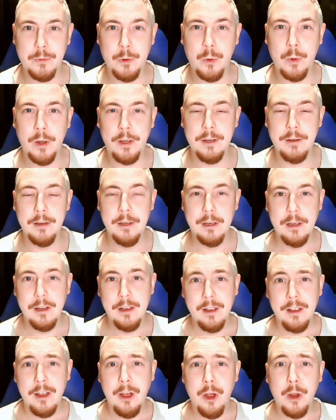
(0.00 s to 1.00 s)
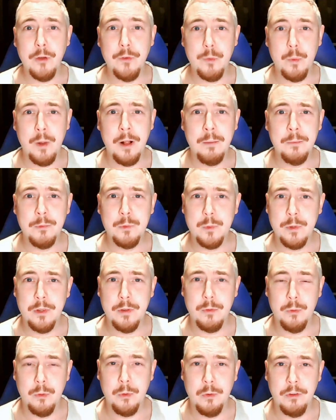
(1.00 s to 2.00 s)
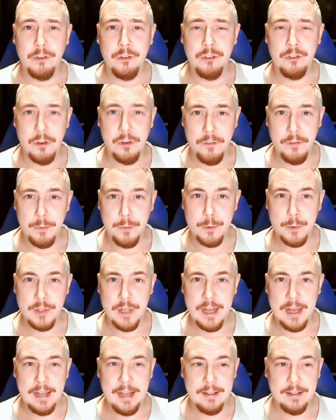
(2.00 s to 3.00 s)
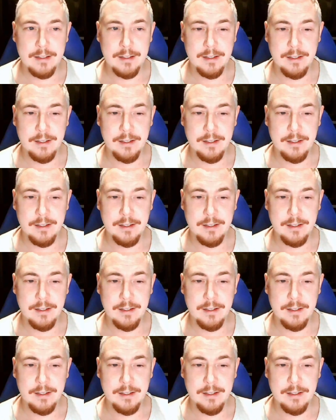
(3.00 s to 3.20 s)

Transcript: quite overwhelmed with all the stuff that was there,